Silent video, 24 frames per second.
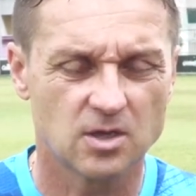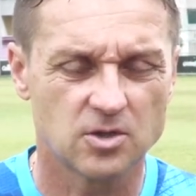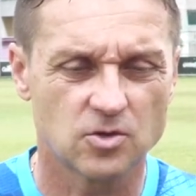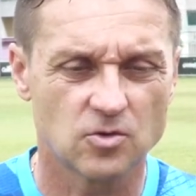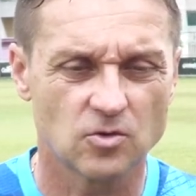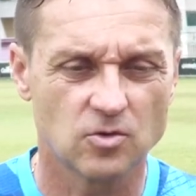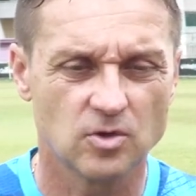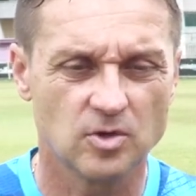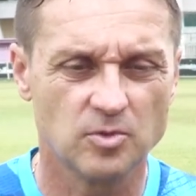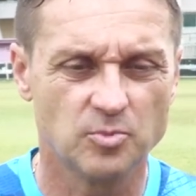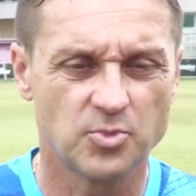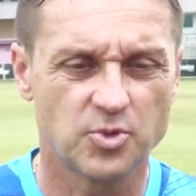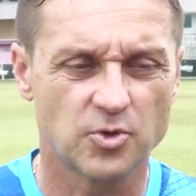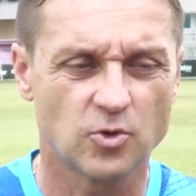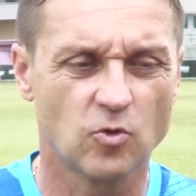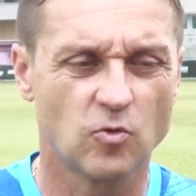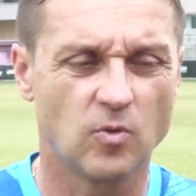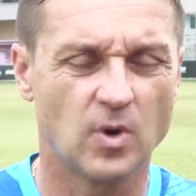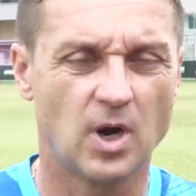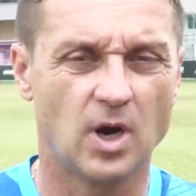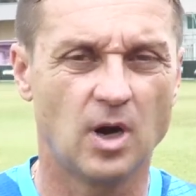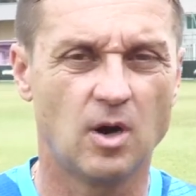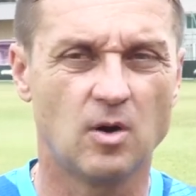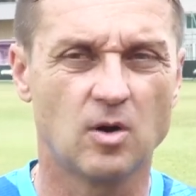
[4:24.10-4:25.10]
to
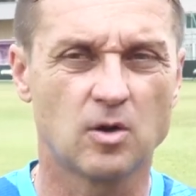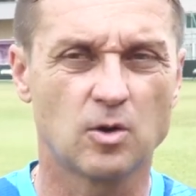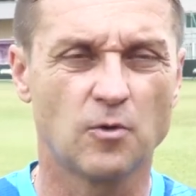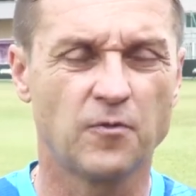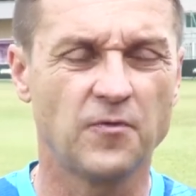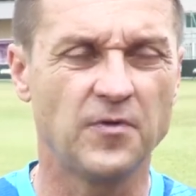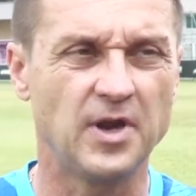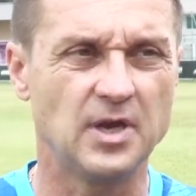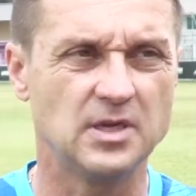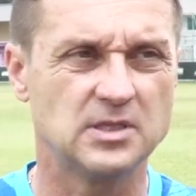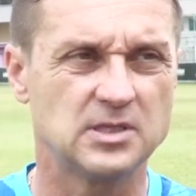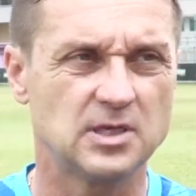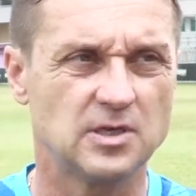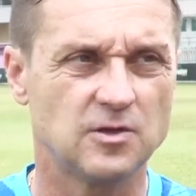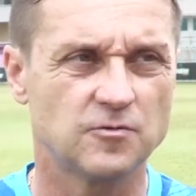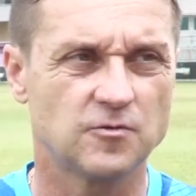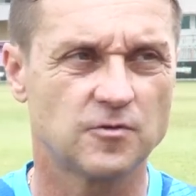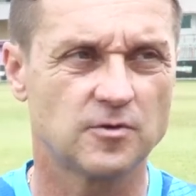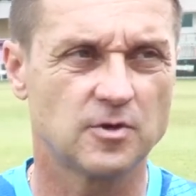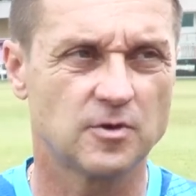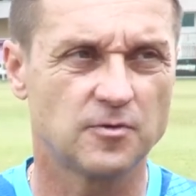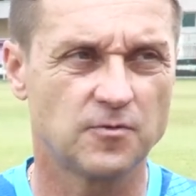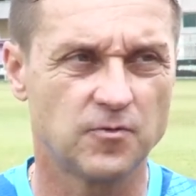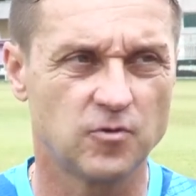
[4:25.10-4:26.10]
improve our
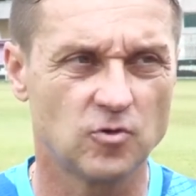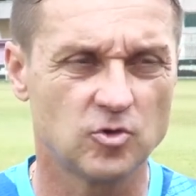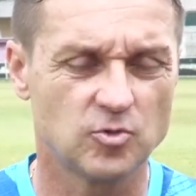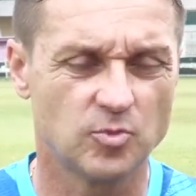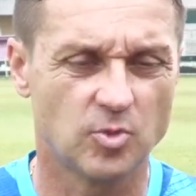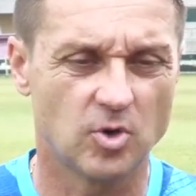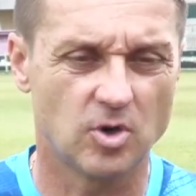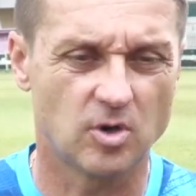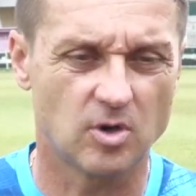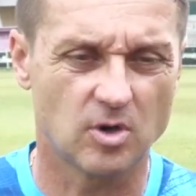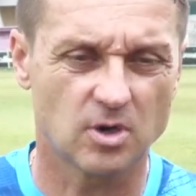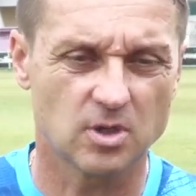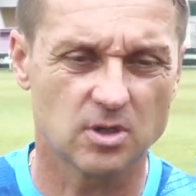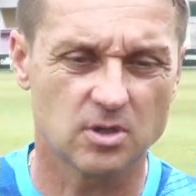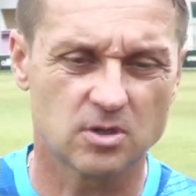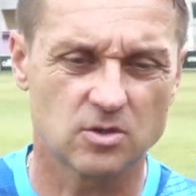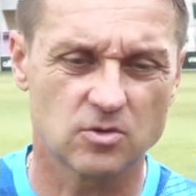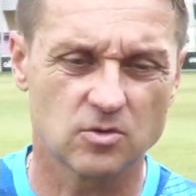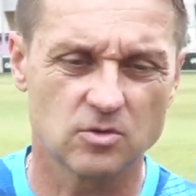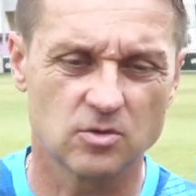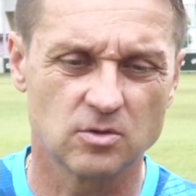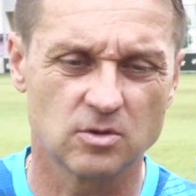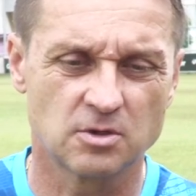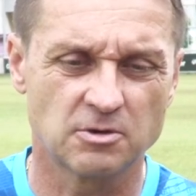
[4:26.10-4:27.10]
offensive football,
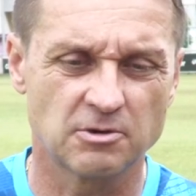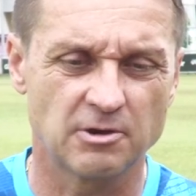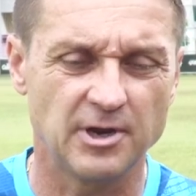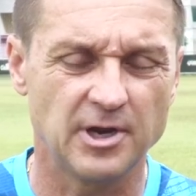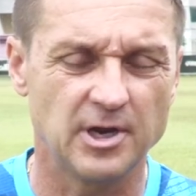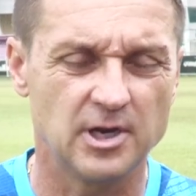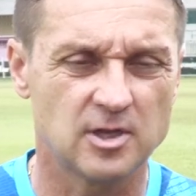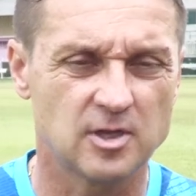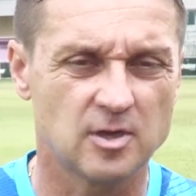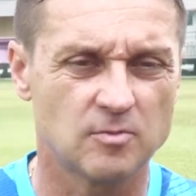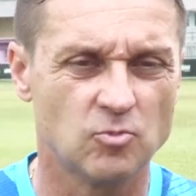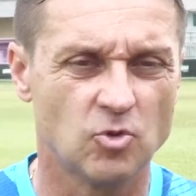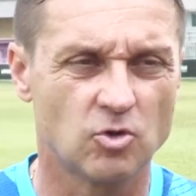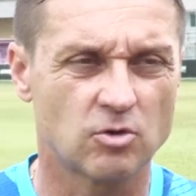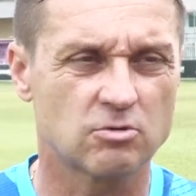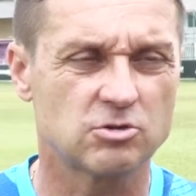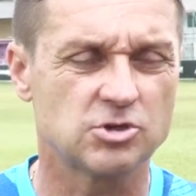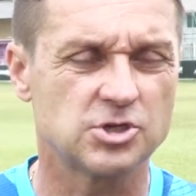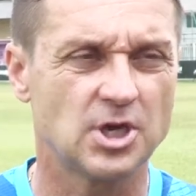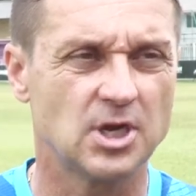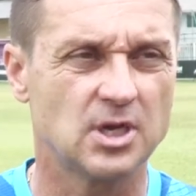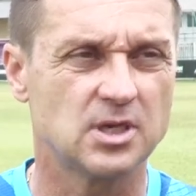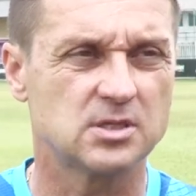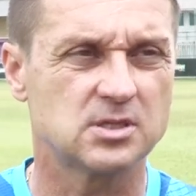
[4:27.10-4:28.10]
to create more
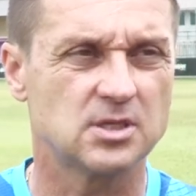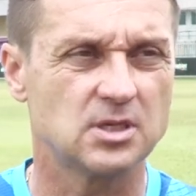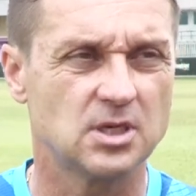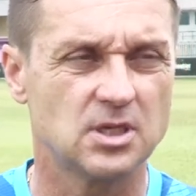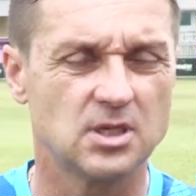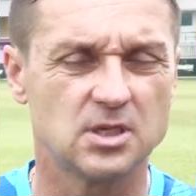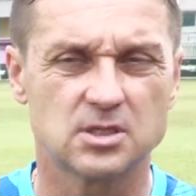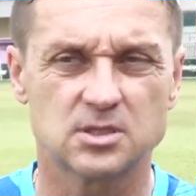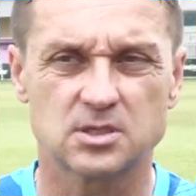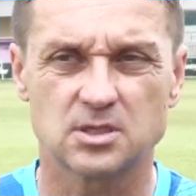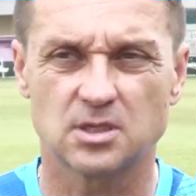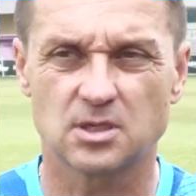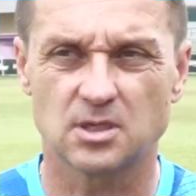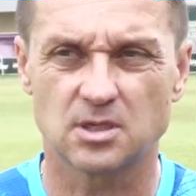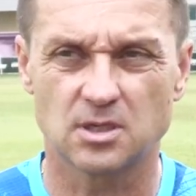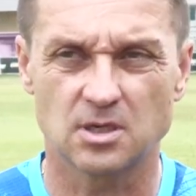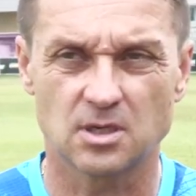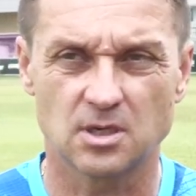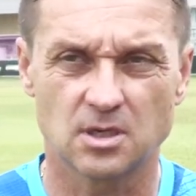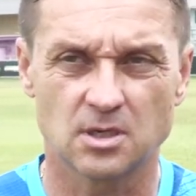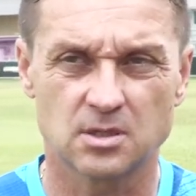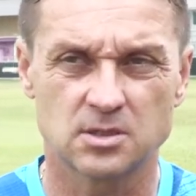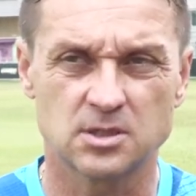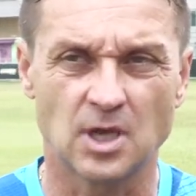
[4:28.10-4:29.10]
chances,
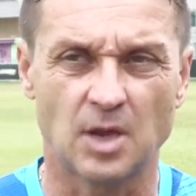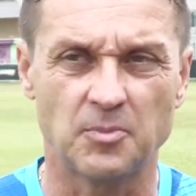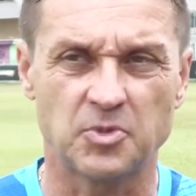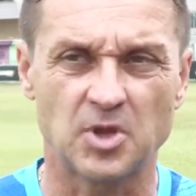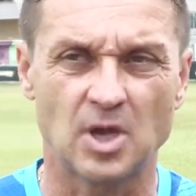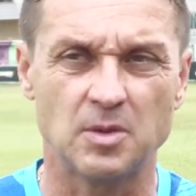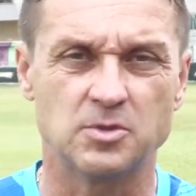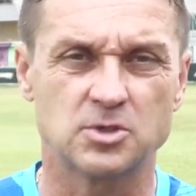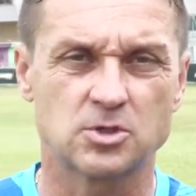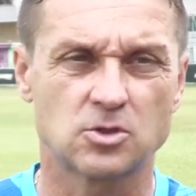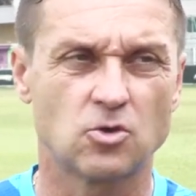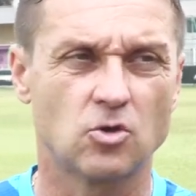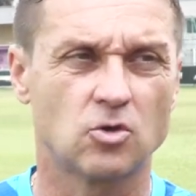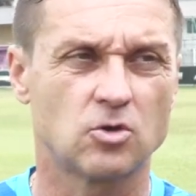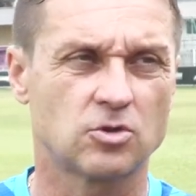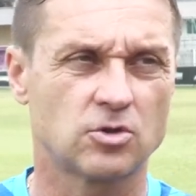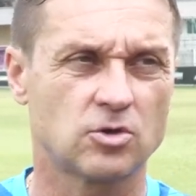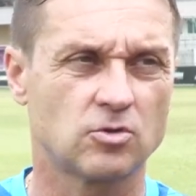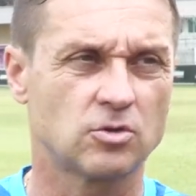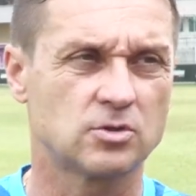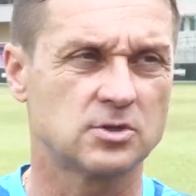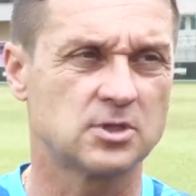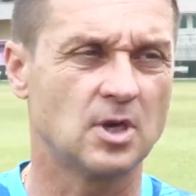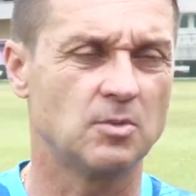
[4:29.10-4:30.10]
sometimes score
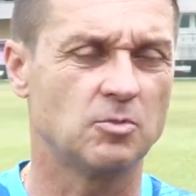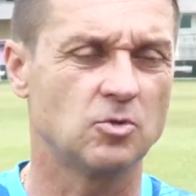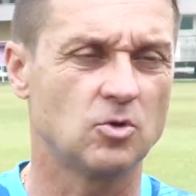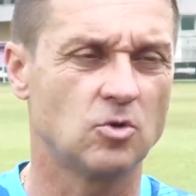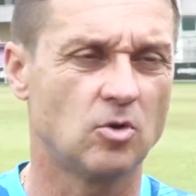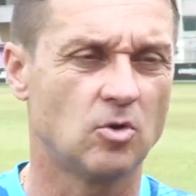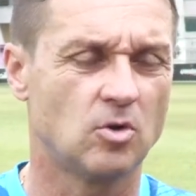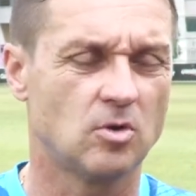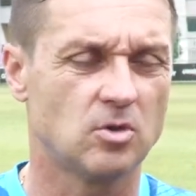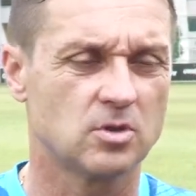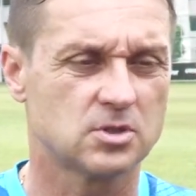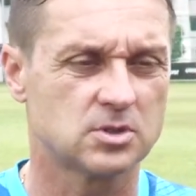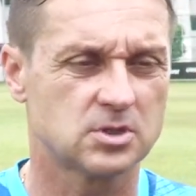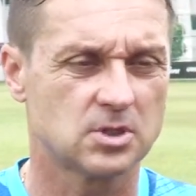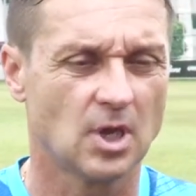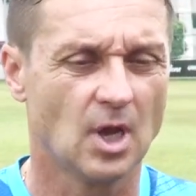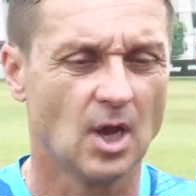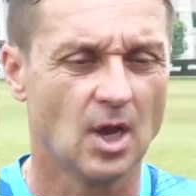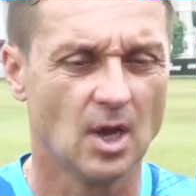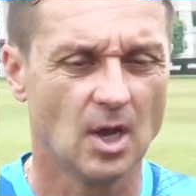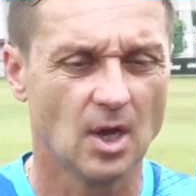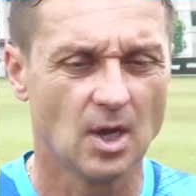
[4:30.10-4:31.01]
took some goals,